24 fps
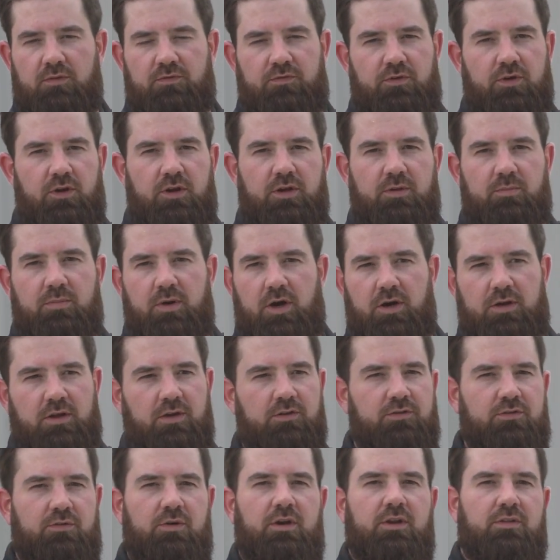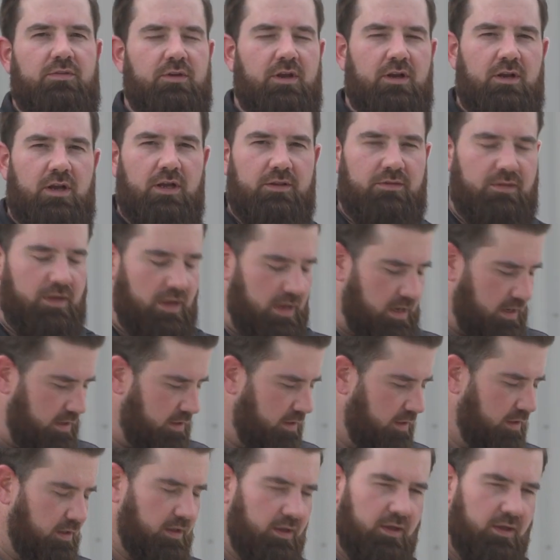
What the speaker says: and filling buckets or anything like that.